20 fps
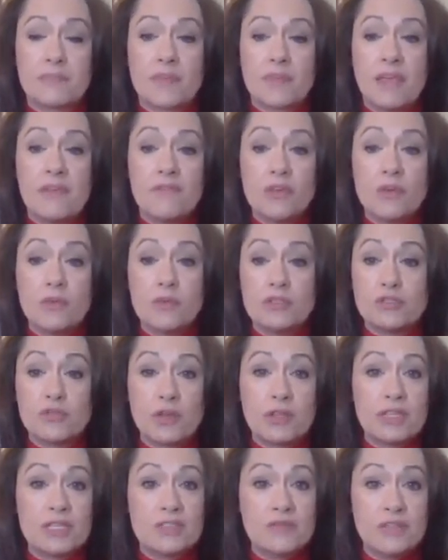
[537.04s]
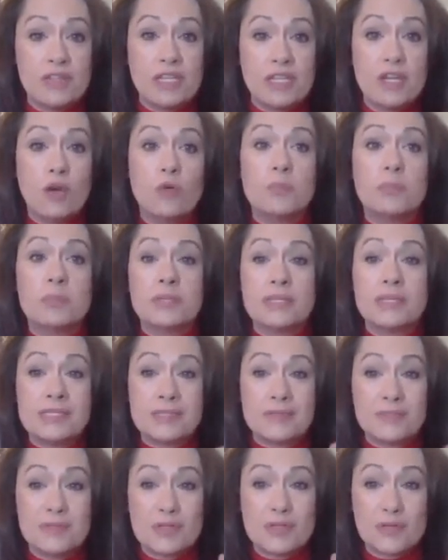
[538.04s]
If you enjoyed this video,
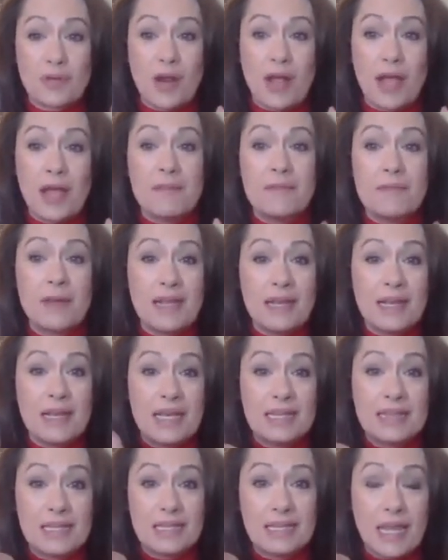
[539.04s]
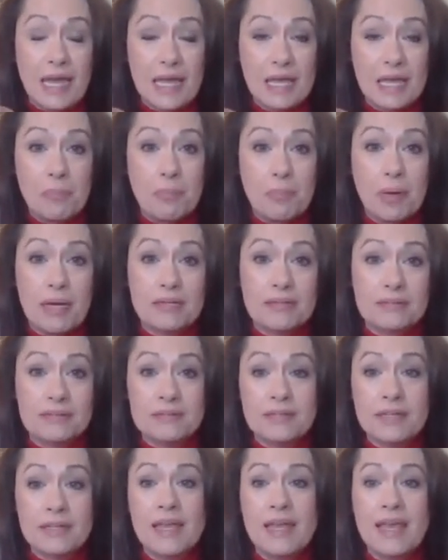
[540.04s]
please subscribe and hit the like
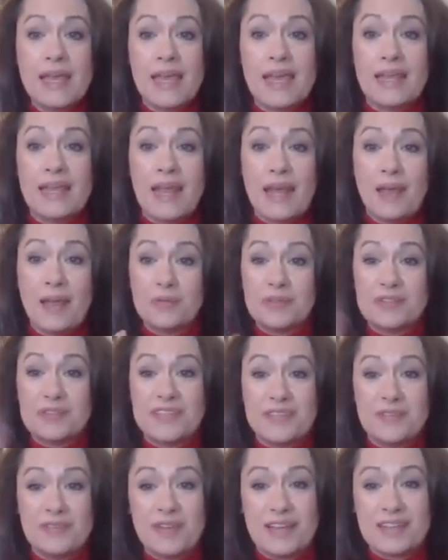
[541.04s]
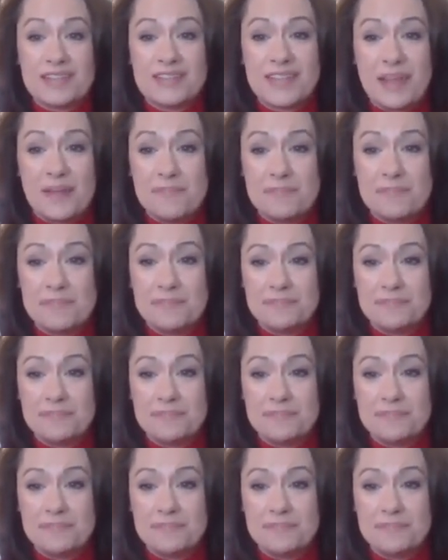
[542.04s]
button, and I will see you next time.